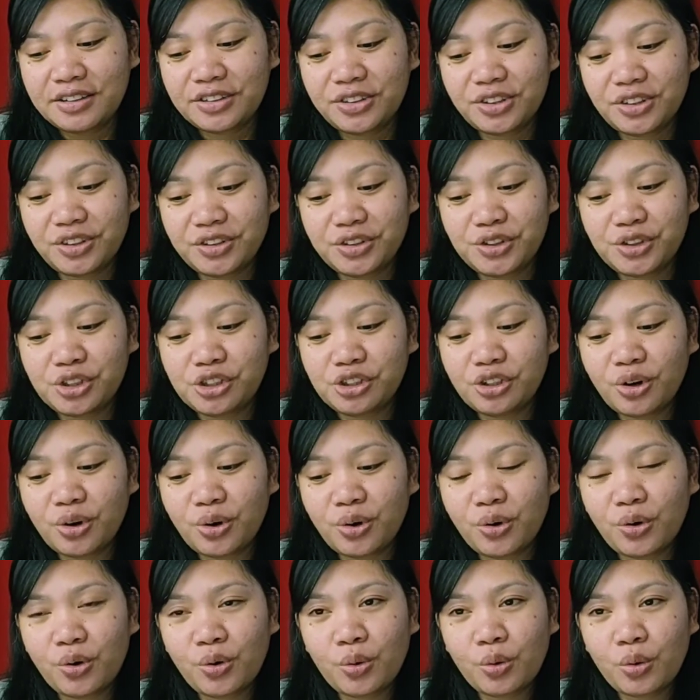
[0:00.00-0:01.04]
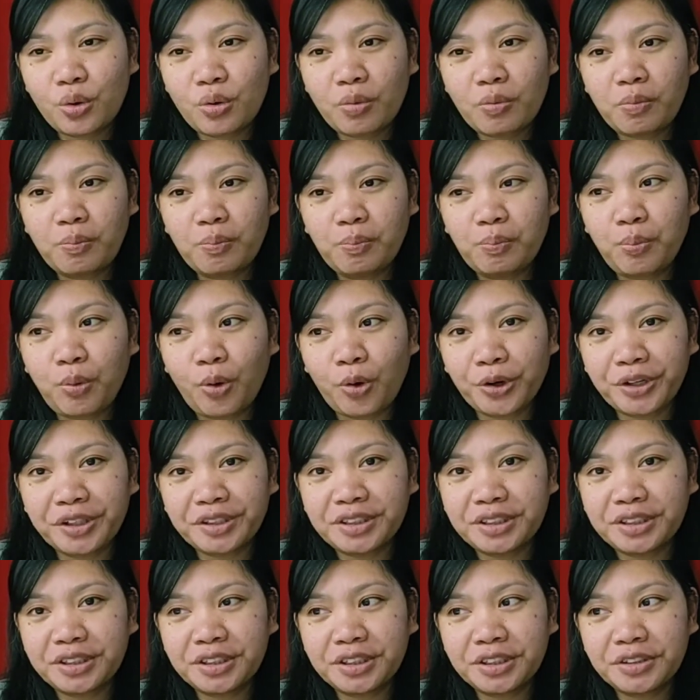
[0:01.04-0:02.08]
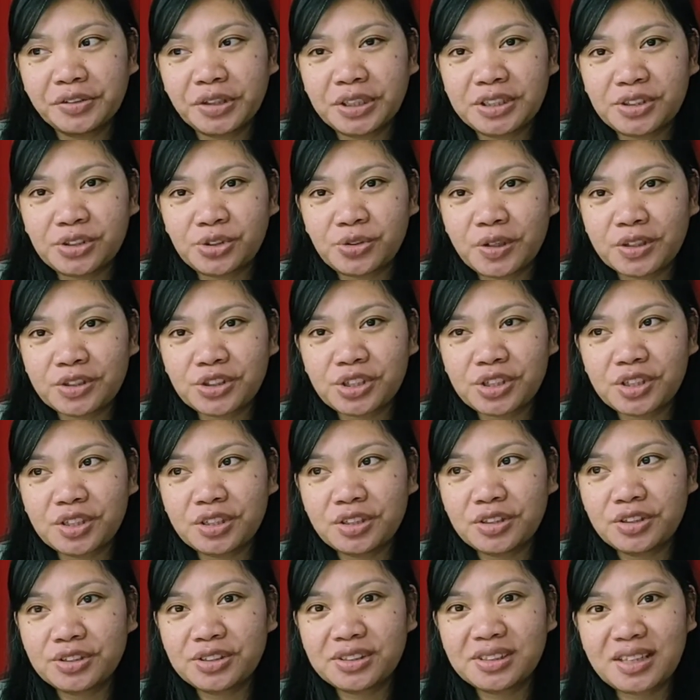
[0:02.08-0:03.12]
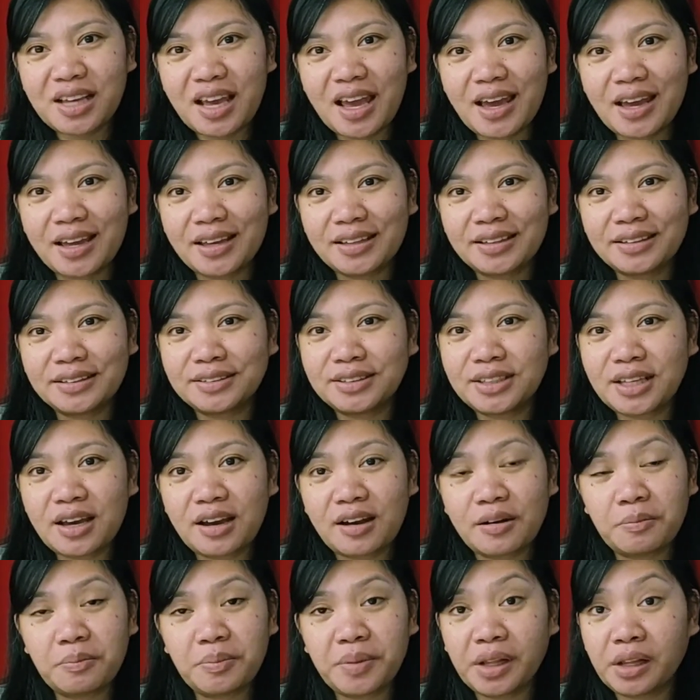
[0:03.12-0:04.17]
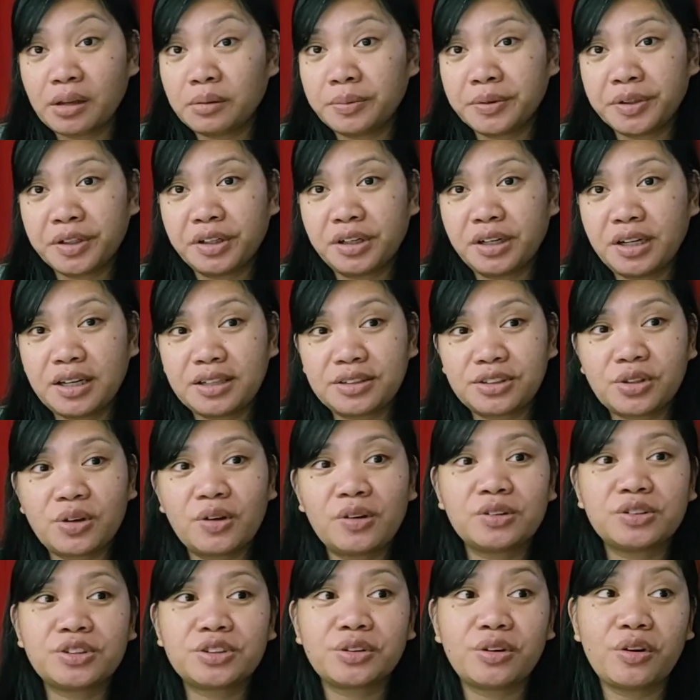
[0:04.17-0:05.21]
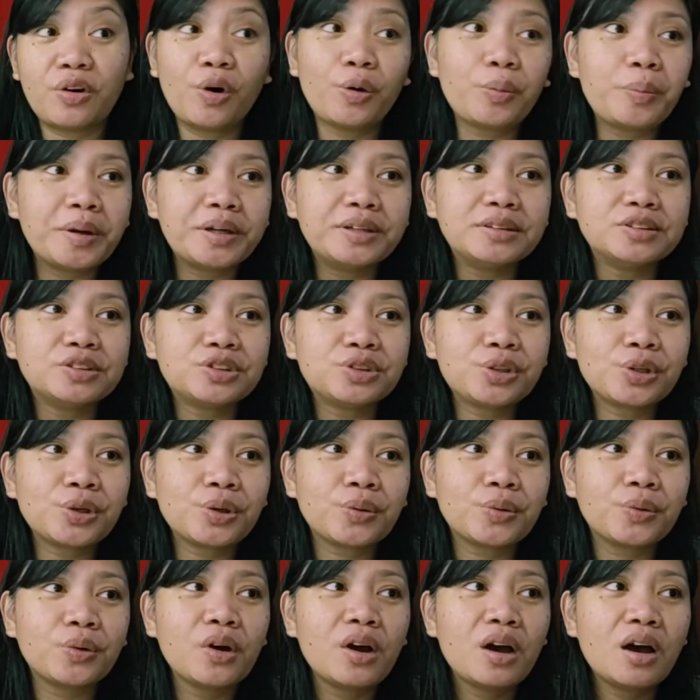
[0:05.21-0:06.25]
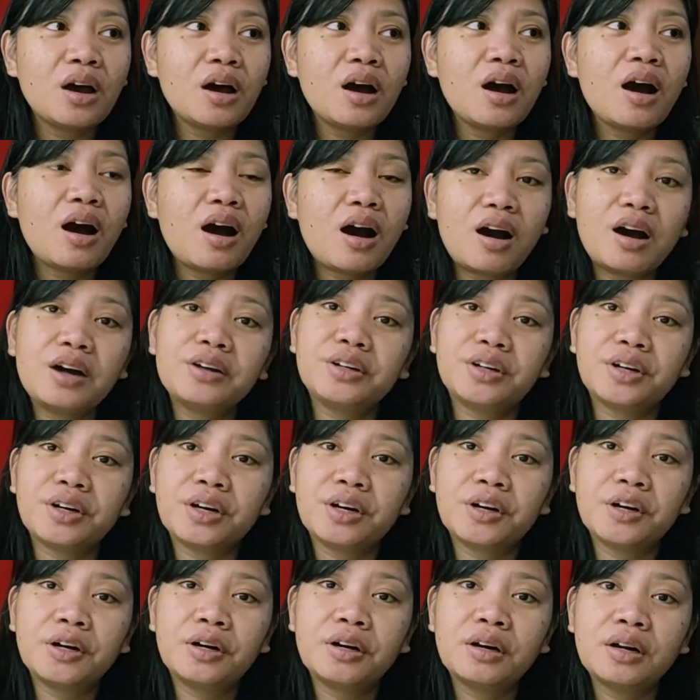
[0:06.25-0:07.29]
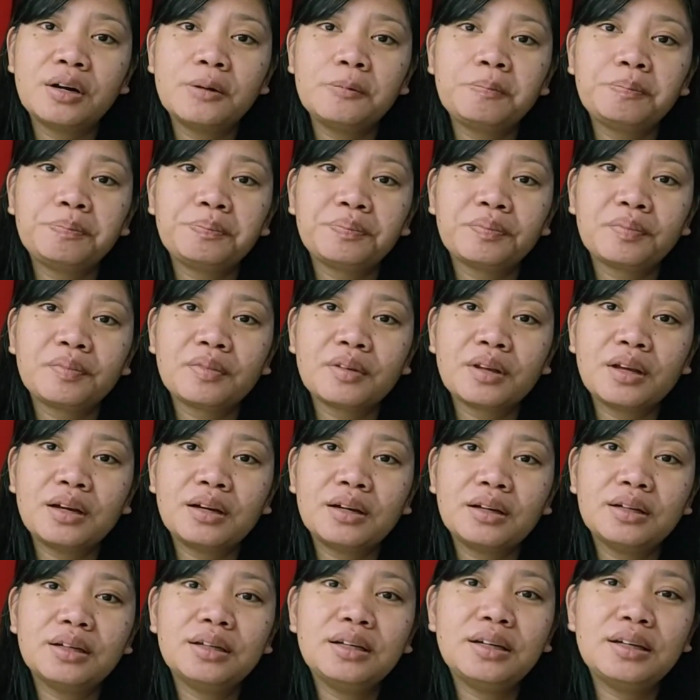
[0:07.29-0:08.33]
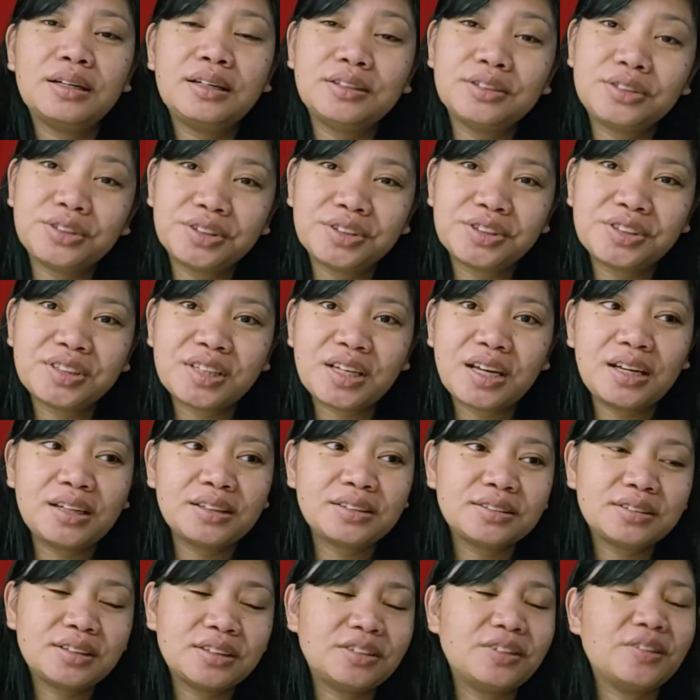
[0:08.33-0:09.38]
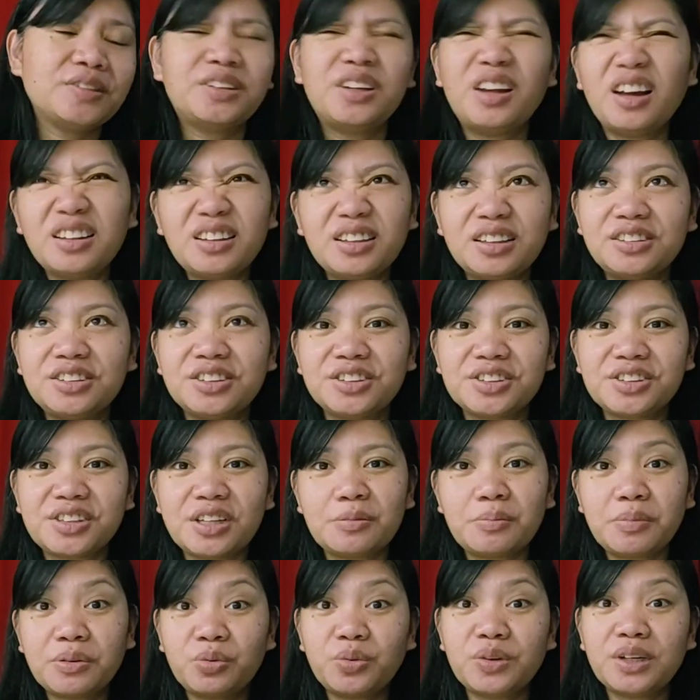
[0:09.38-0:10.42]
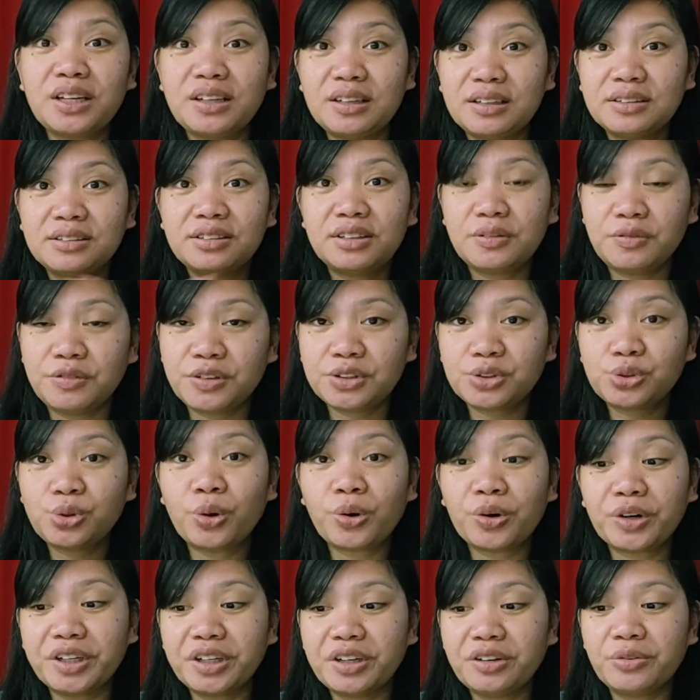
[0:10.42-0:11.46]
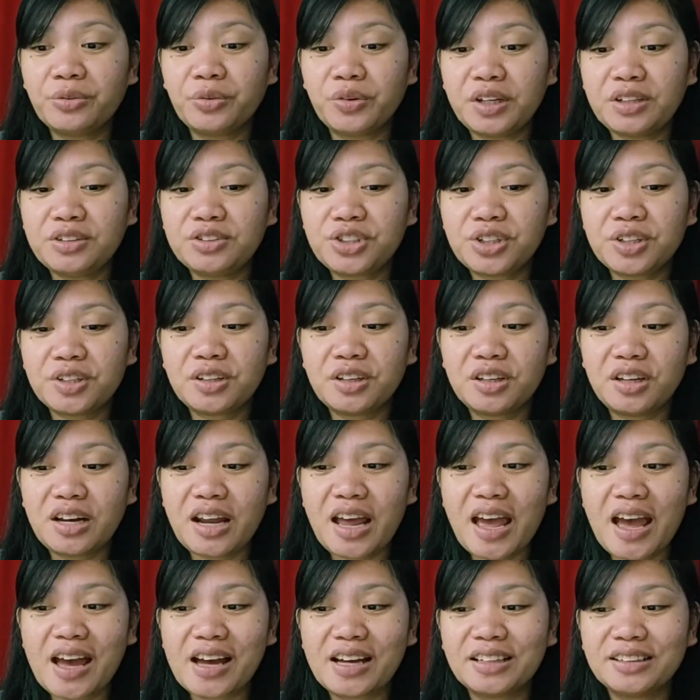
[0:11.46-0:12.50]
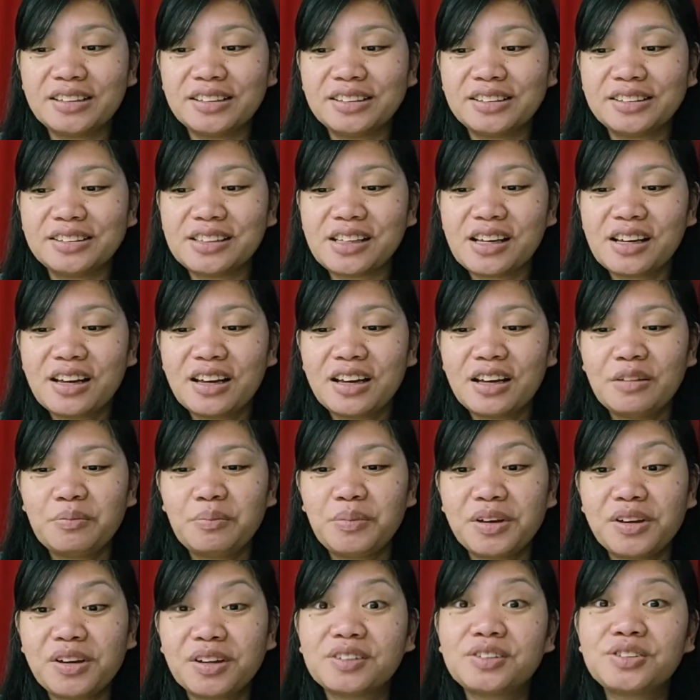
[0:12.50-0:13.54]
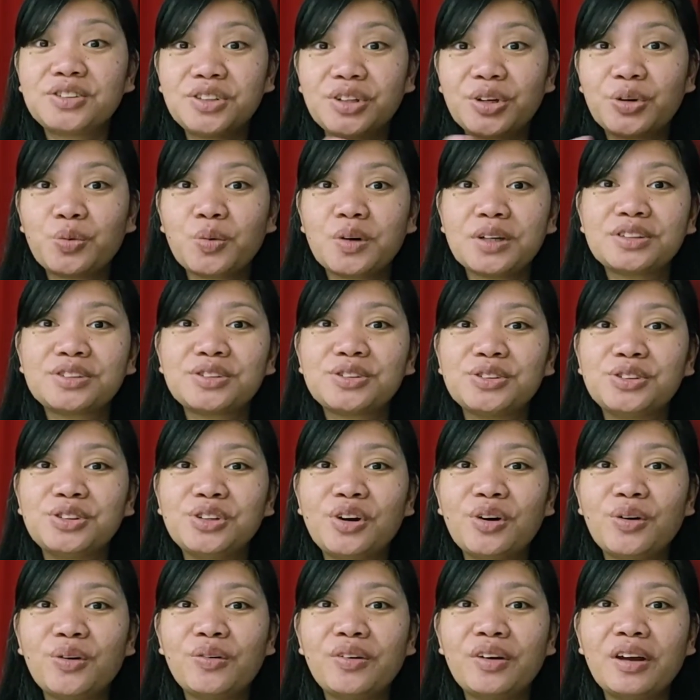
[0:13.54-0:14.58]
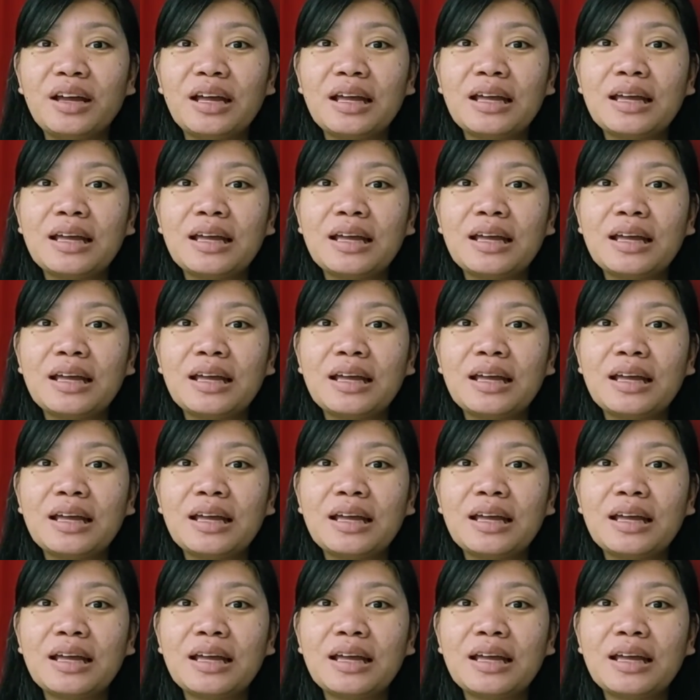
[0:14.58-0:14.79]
there's no border restrictions, and Melbourne is also open to other interstate, no, not interstate, but within the Victoria region. And because there was no